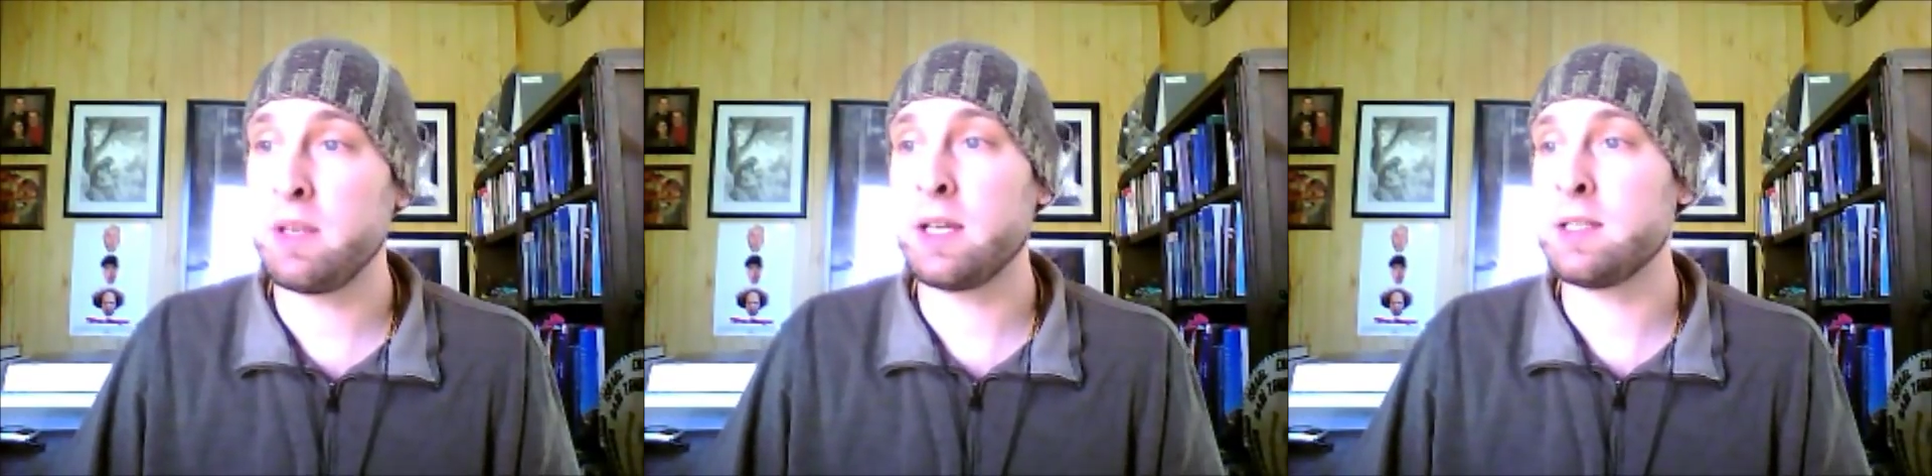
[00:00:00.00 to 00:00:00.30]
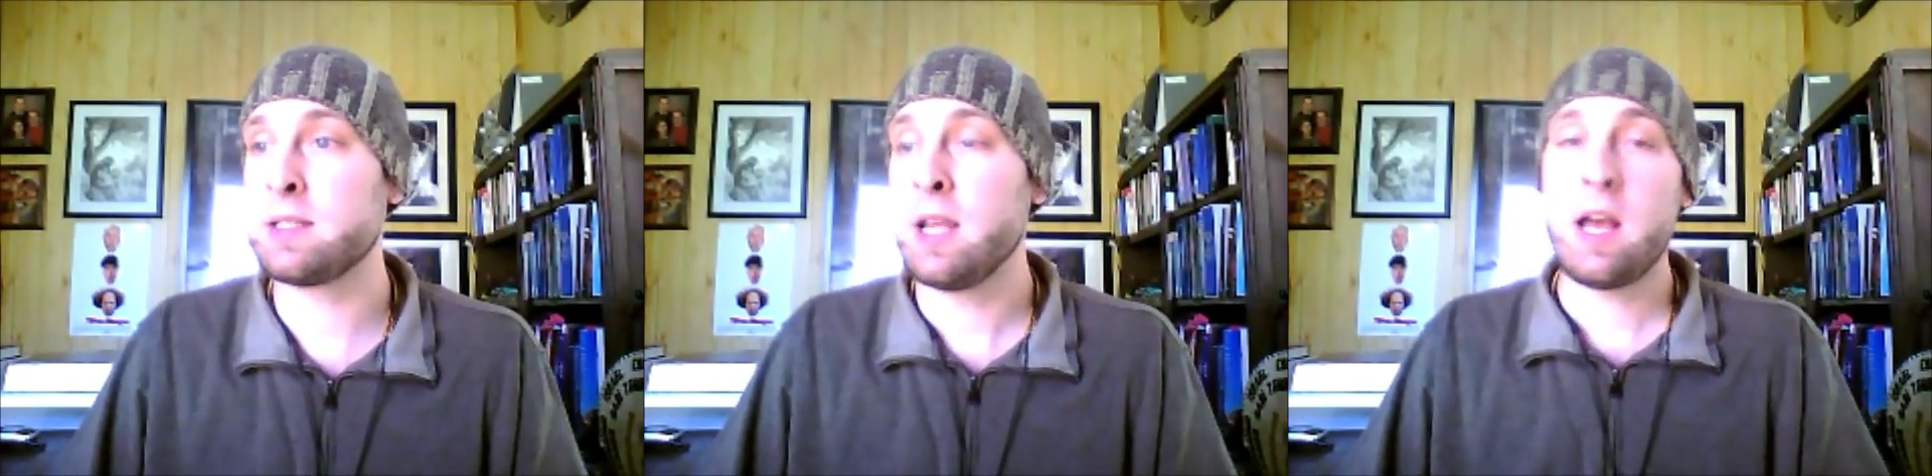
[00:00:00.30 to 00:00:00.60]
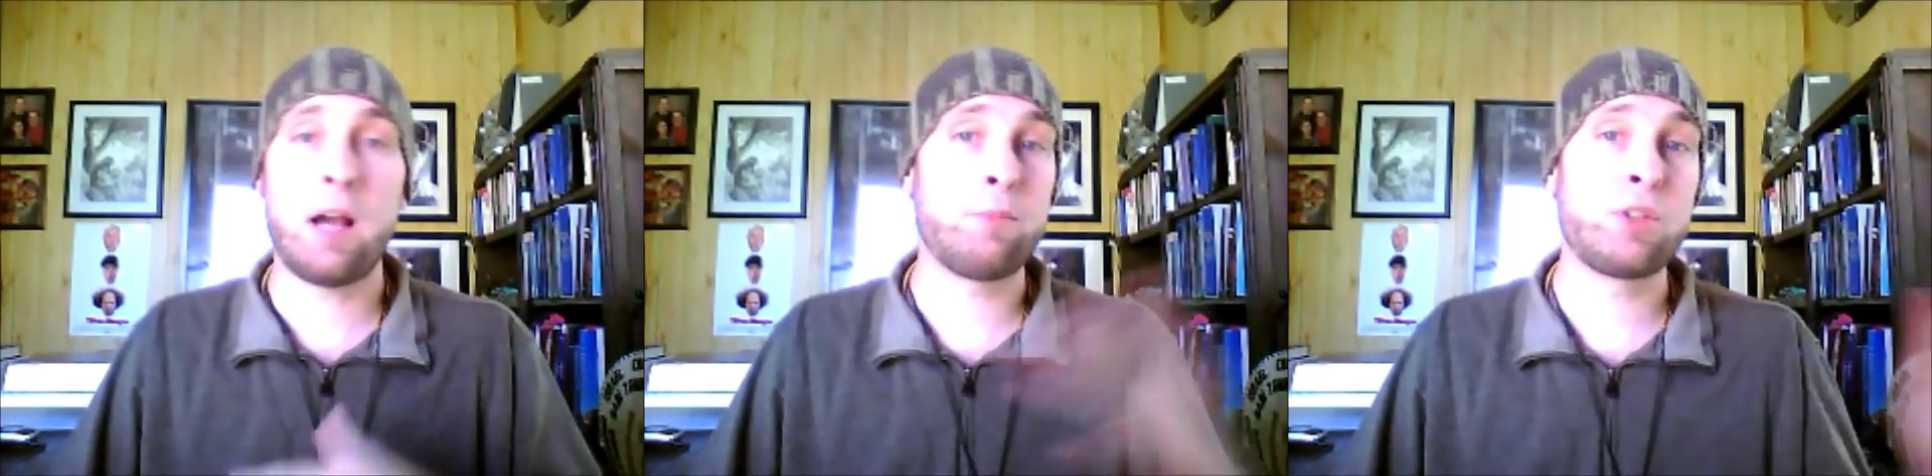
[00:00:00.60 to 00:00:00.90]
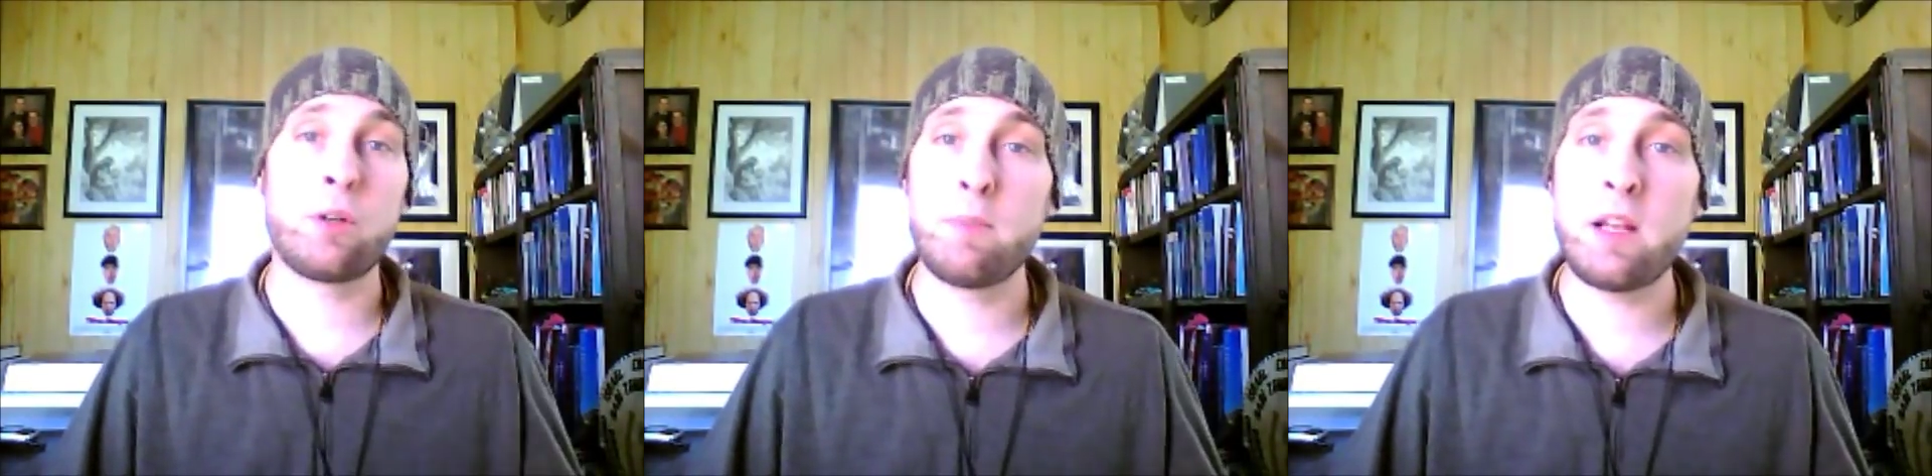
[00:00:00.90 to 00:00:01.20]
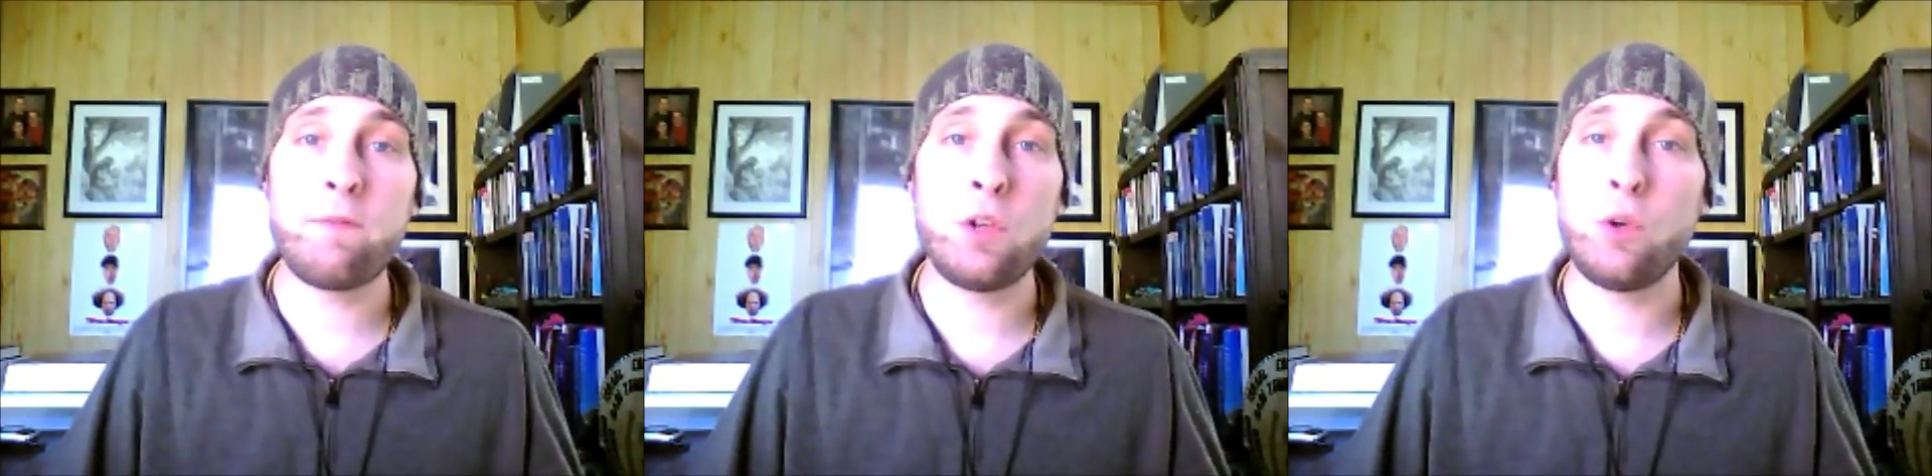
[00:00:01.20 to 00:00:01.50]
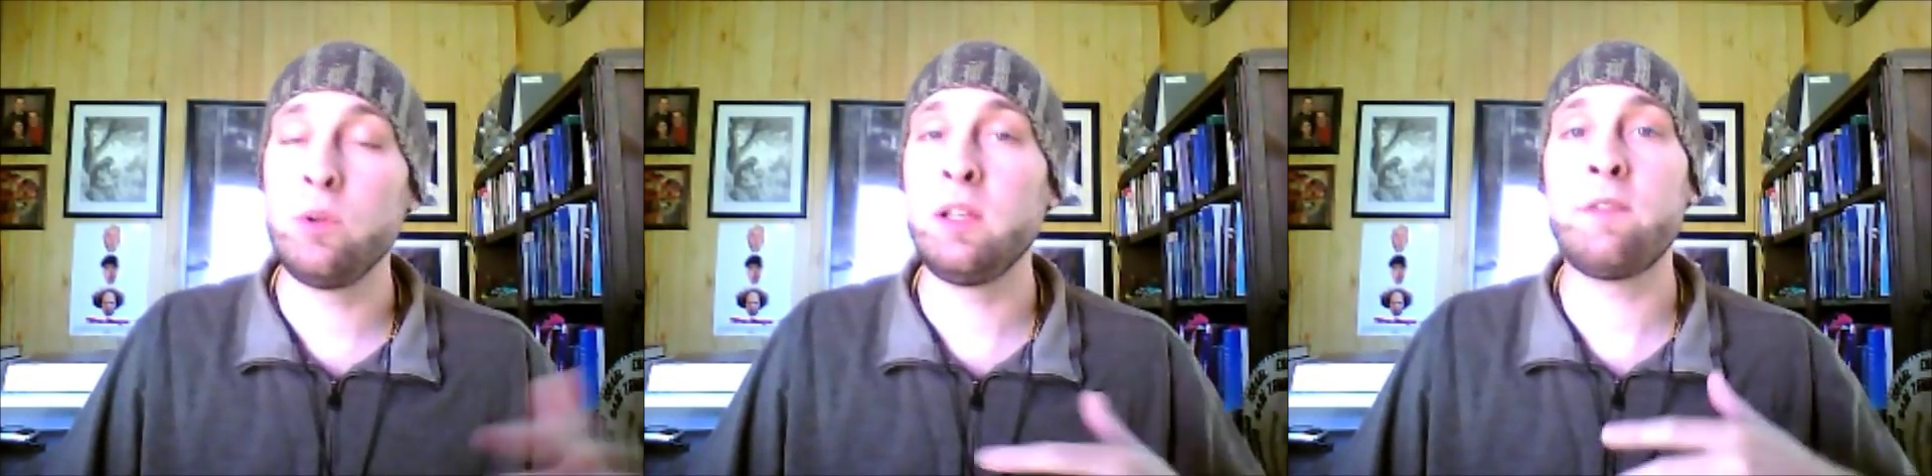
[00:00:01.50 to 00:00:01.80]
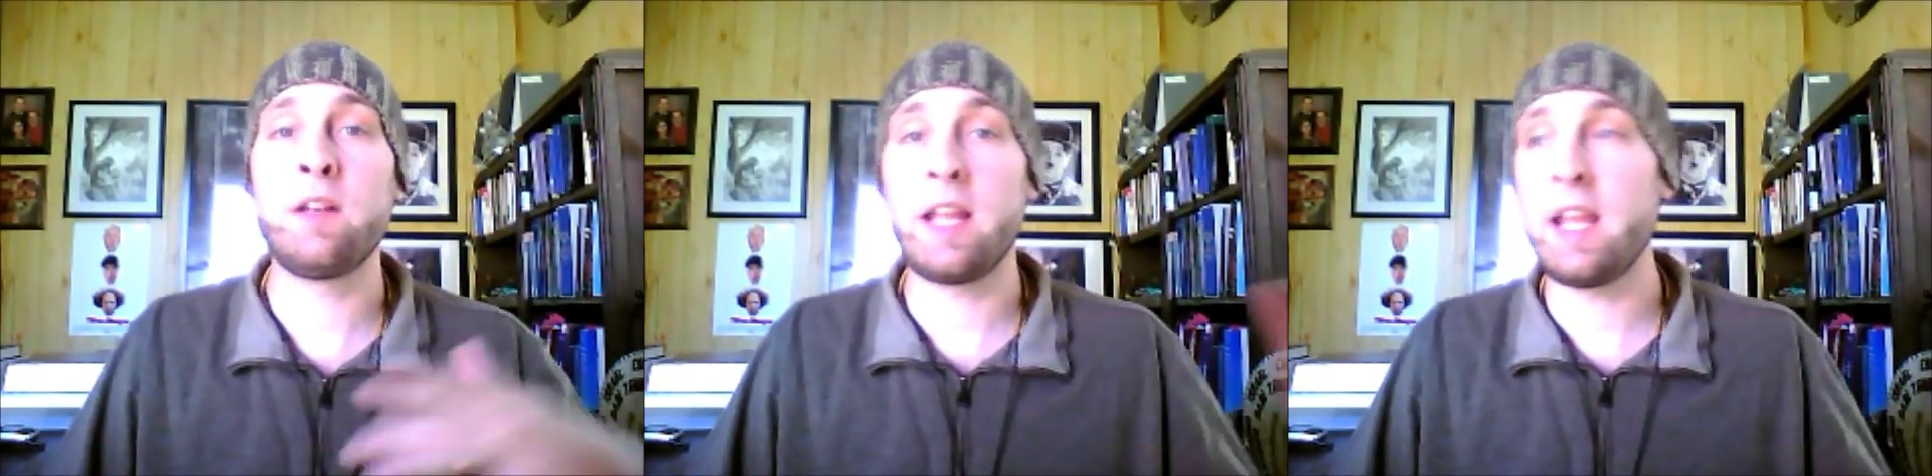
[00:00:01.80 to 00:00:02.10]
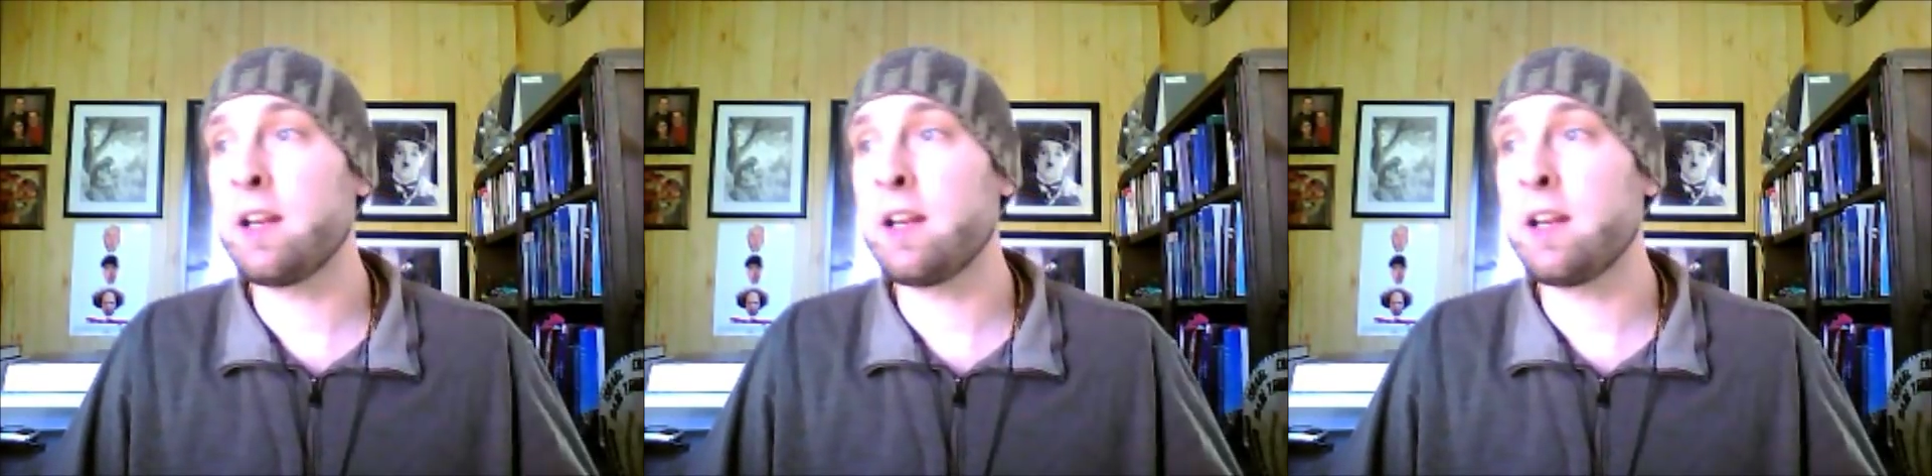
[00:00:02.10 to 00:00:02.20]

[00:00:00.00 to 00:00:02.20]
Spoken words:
because I'm sure many of you who live in